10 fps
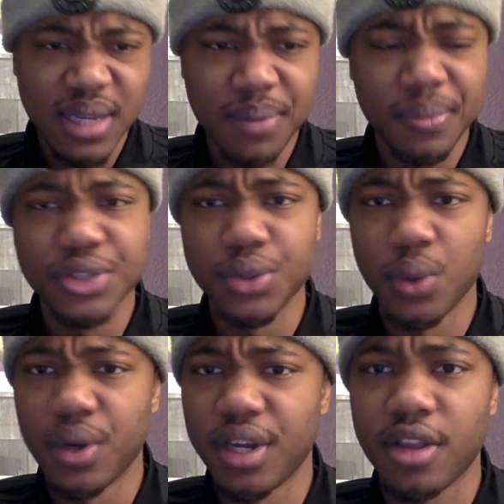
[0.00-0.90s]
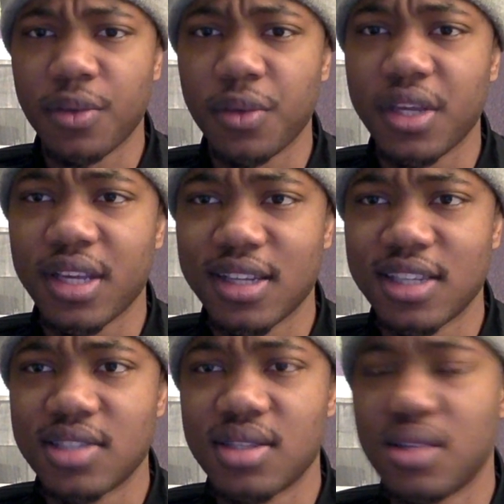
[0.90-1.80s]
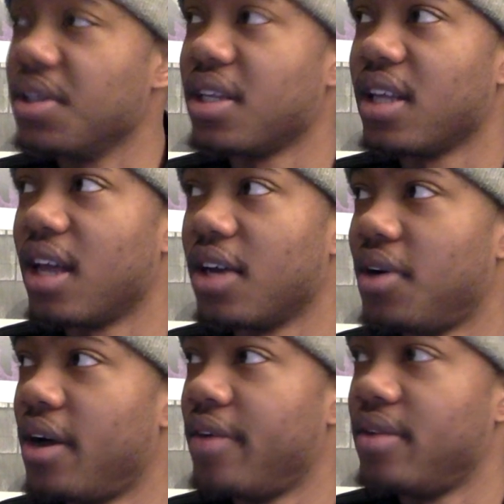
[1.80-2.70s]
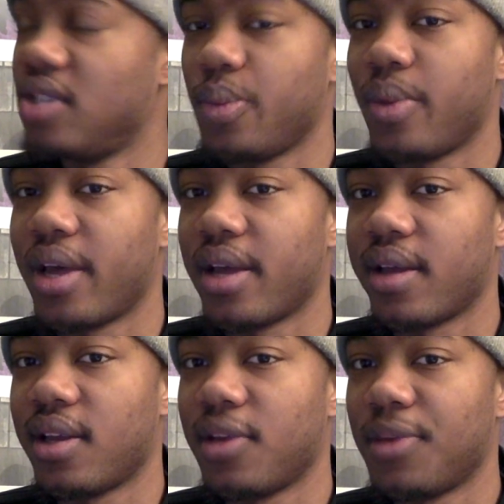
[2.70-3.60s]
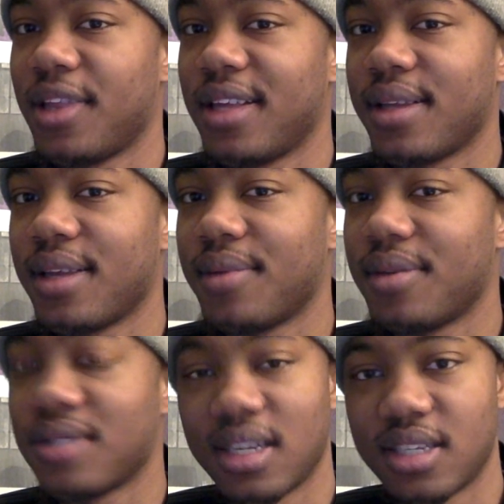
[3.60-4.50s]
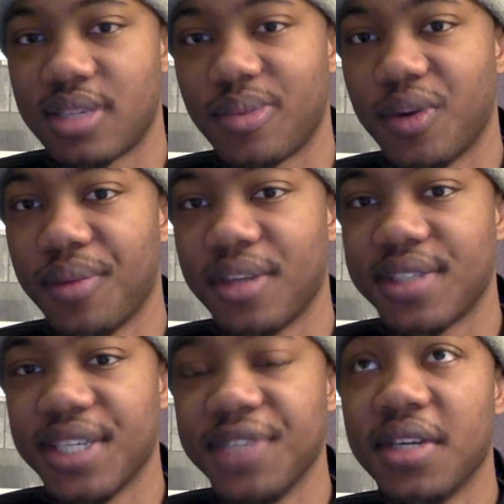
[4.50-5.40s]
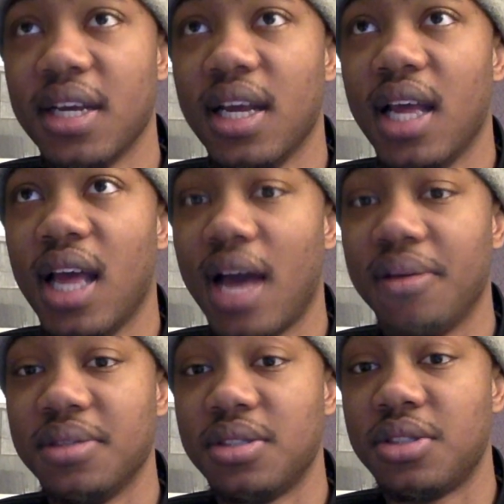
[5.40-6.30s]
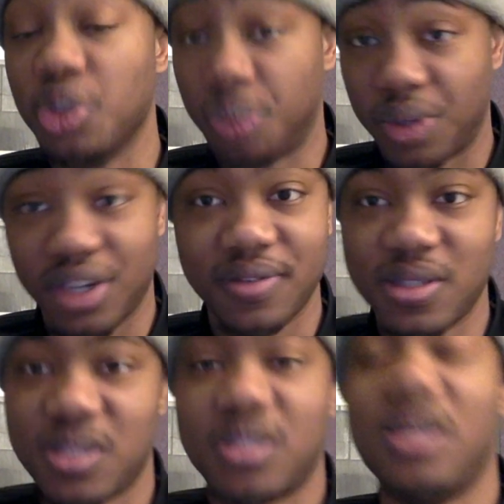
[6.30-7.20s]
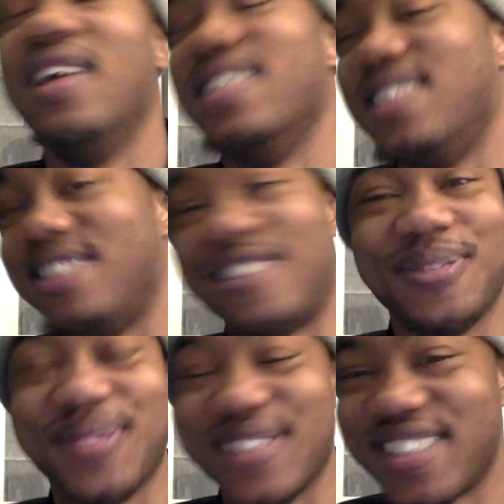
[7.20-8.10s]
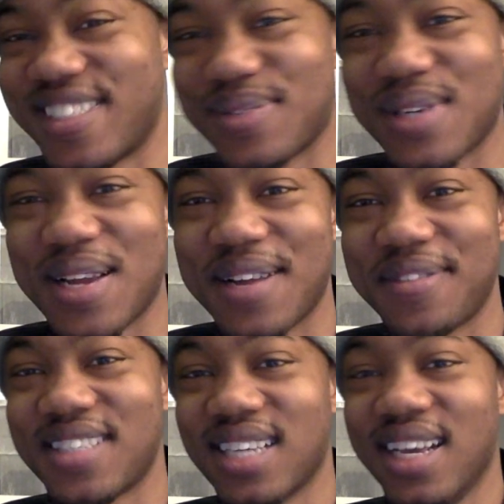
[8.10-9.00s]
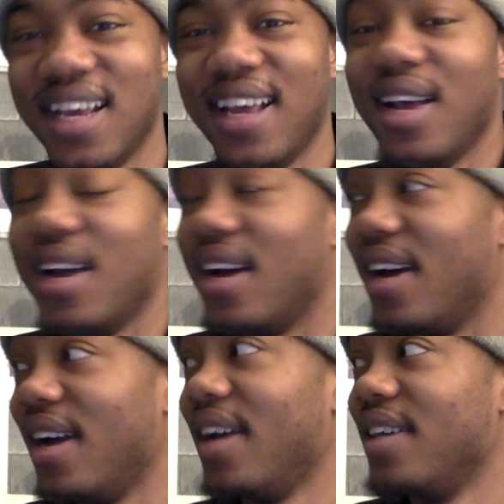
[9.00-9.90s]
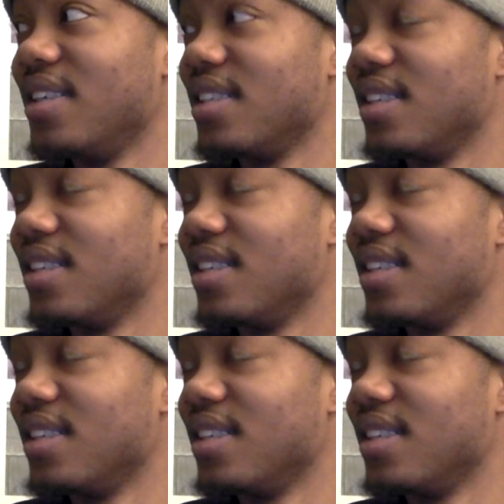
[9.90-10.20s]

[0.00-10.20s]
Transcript: Majority of the weekend. That's the only thing I would take back, and I'd be like, damn, I was kind of disappointed in myself. I was super nervous. super nervous. A